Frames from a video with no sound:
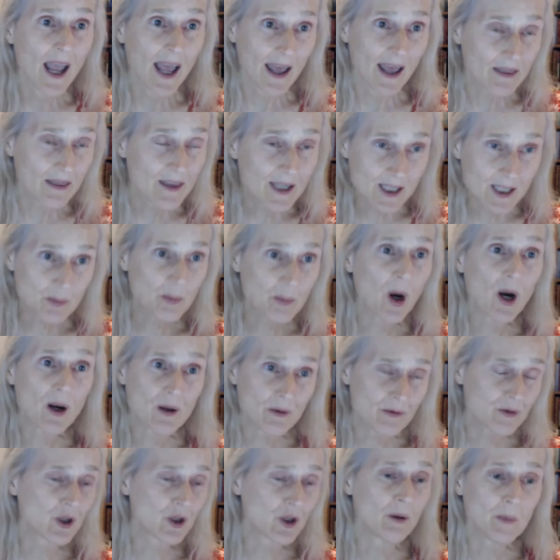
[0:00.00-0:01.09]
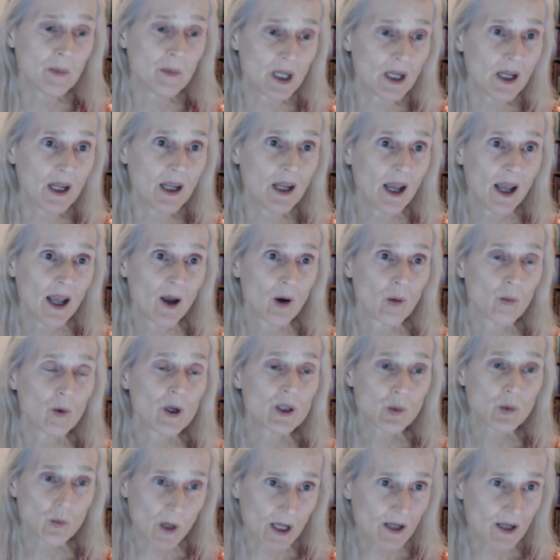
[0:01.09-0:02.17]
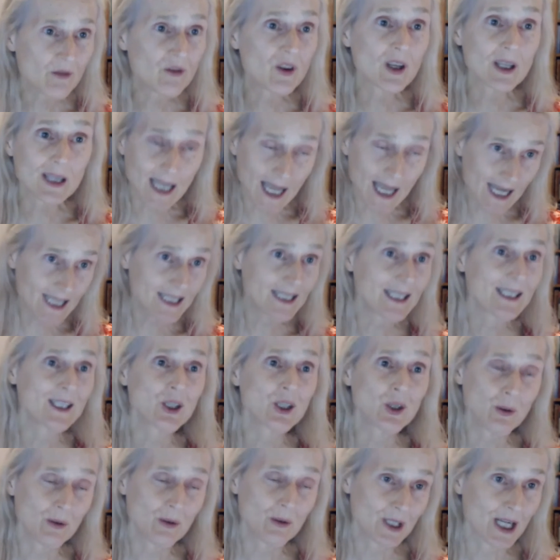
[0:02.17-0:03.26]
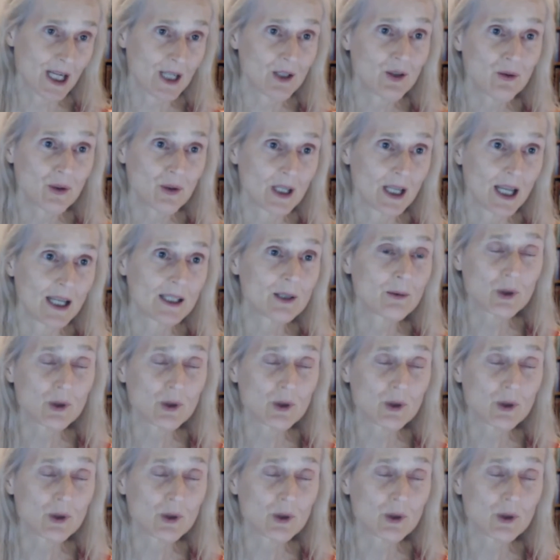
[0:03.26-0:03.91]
And this part of Germany was one of the latest to industrialize.